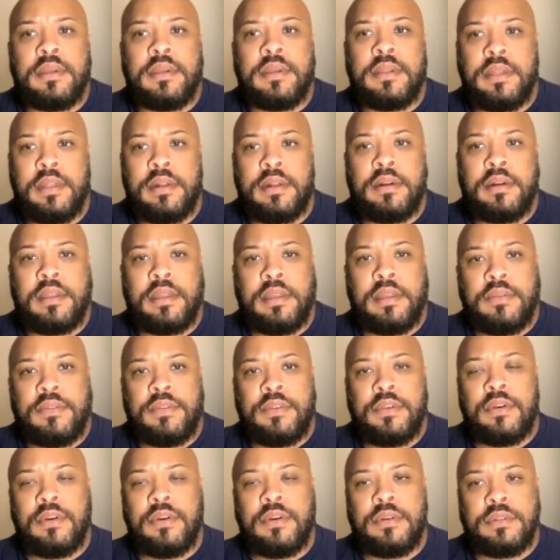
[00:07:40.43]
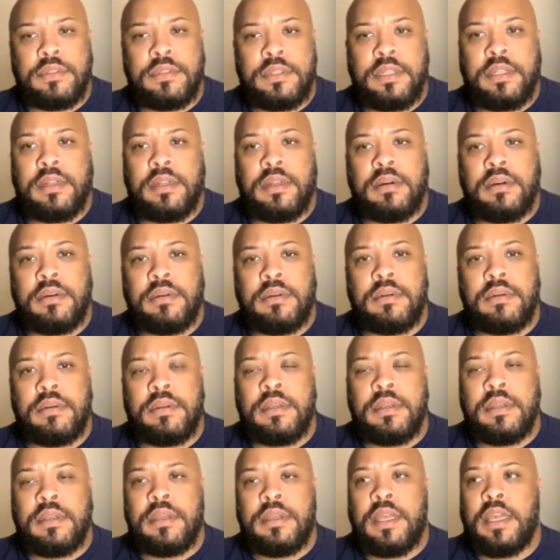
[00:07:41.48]
Literally, if you go on Zillow
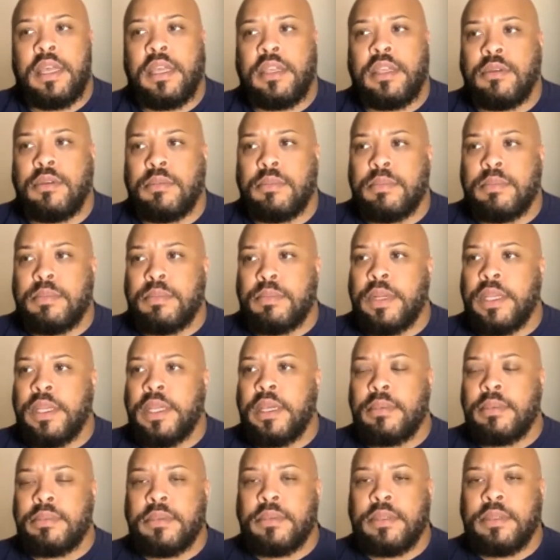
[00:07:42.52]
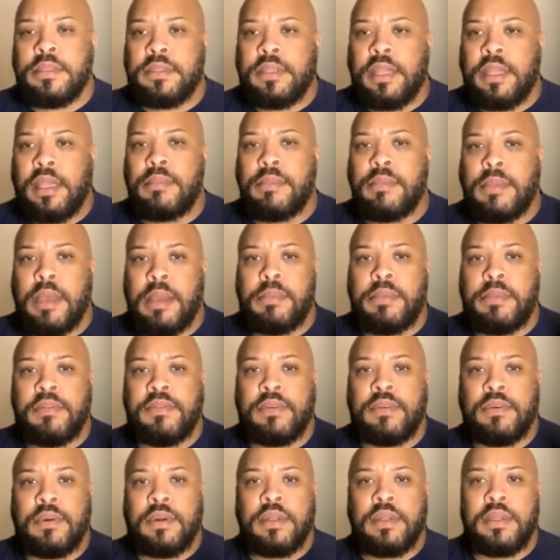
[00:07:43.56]
and you bring up the state map of
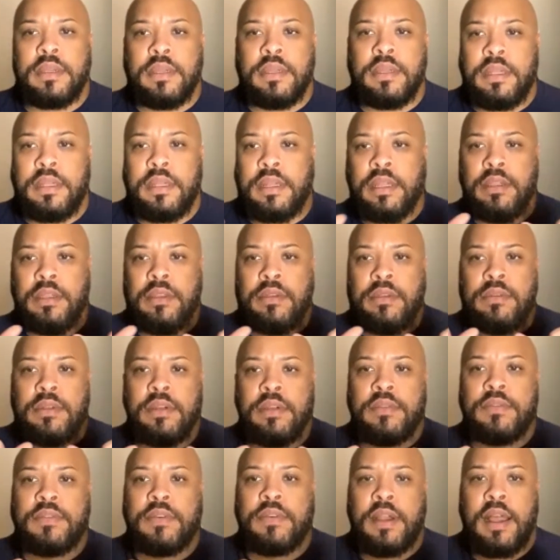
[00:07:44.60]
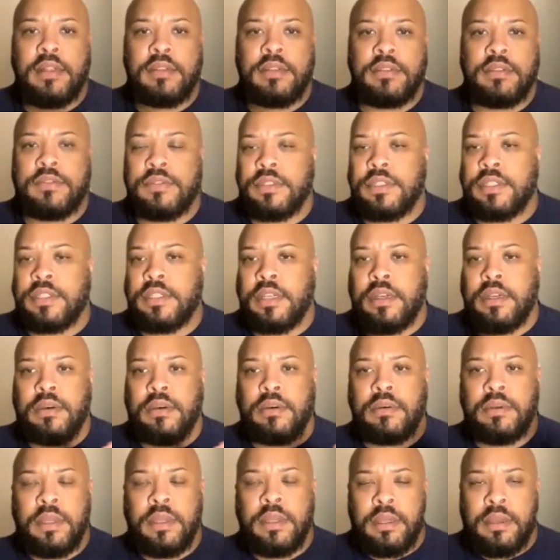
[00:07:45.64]
Florida and then you look for houses for
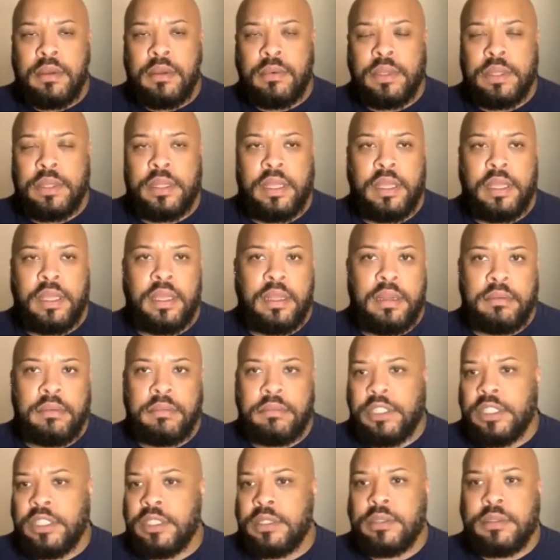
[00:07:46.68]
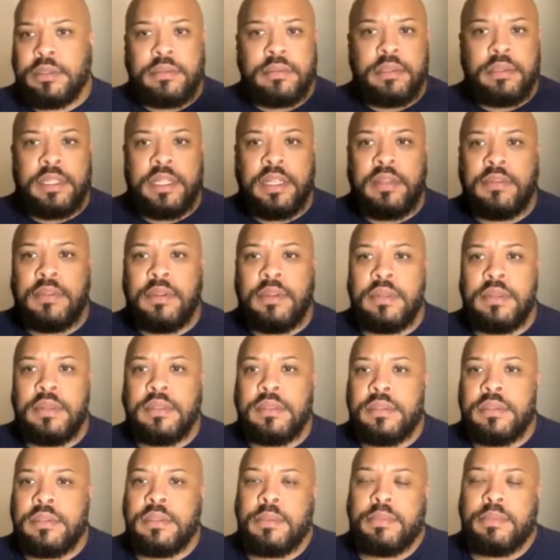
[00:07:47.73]
sale within just leave the,
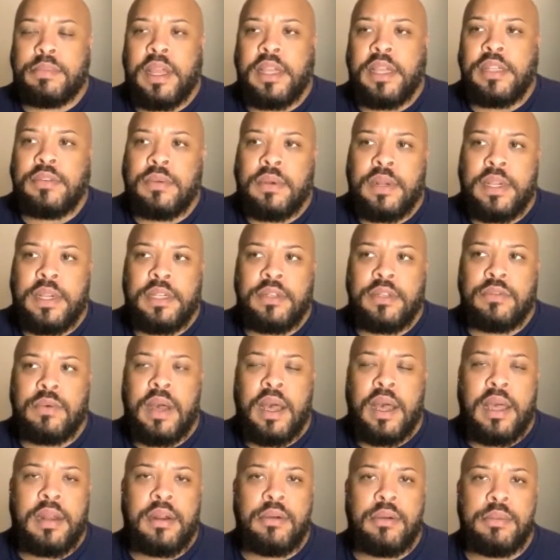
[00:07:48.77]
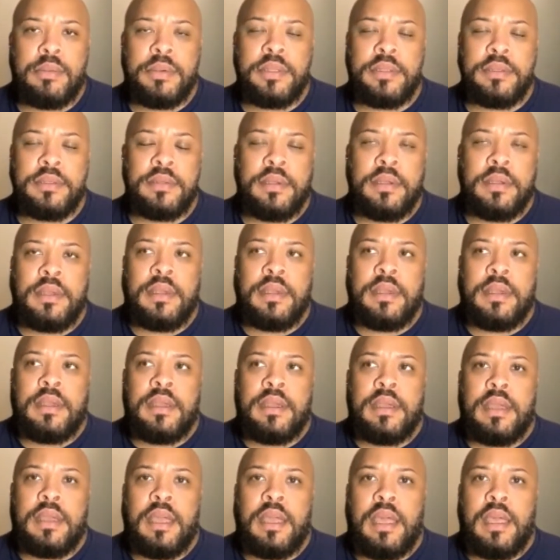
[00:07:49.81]
the price range wide open.
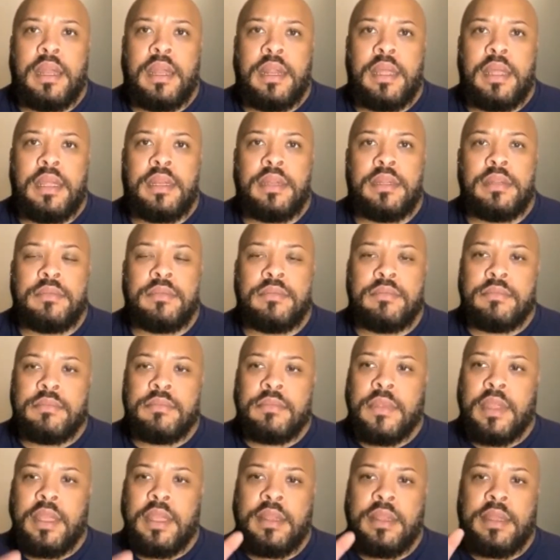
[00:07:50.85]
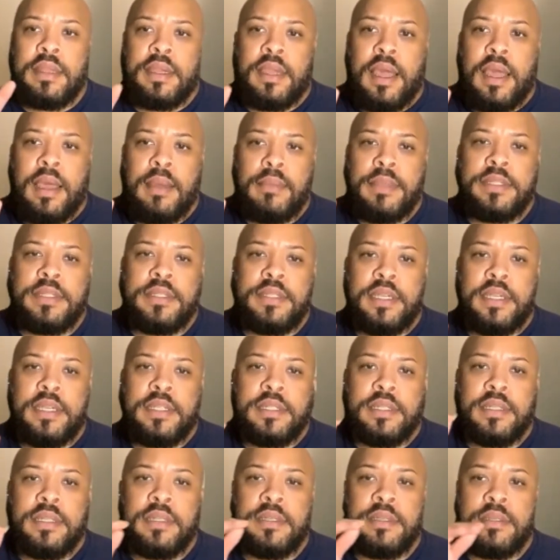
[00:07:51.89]
And then in the comment
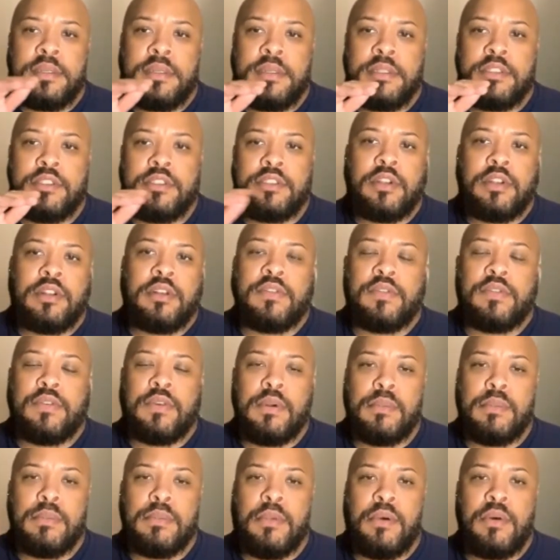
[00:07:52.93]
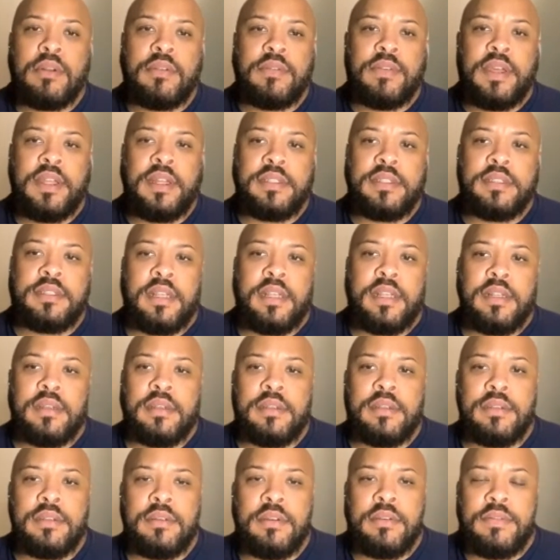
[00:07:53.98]
section, search for motivated
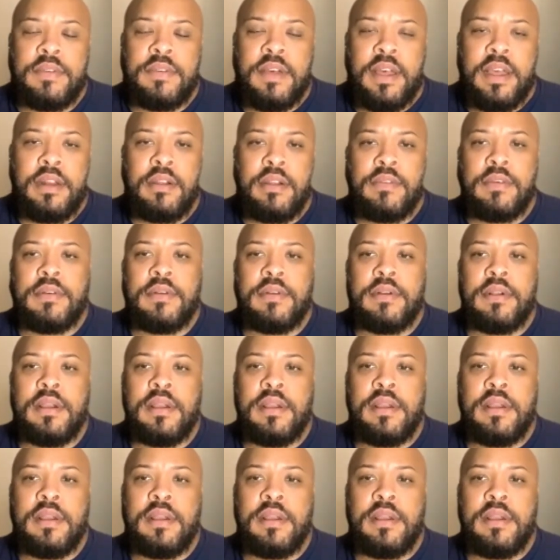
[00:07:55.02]
seller, you'll find over